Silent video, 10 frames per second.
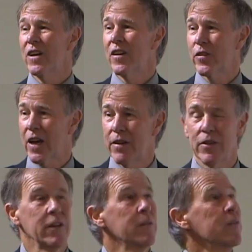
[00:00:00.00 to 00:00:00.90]
lawyers gave
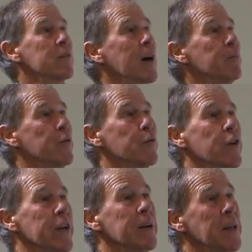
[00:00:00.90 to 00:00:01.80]
their time for
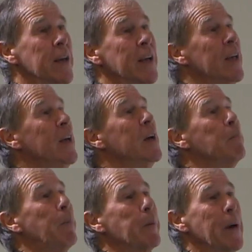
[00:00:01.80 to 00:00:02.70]
free.
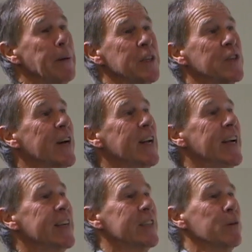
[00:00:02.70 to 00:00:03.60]
But perhaps its great
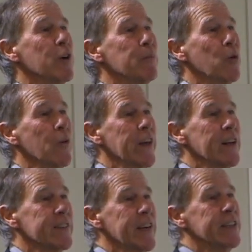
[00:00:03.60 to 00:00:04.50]
legacy will have brought the
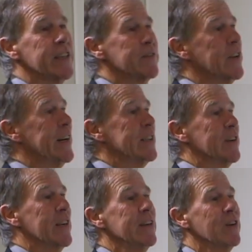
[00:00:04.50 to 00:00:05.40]
LCHF diet
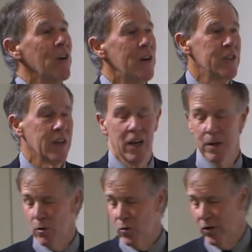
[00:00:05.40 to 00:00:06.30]
to an even larger
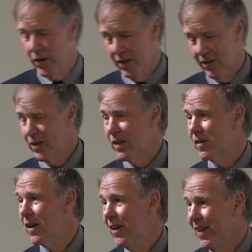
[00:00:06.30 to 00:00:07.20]
global audience. And so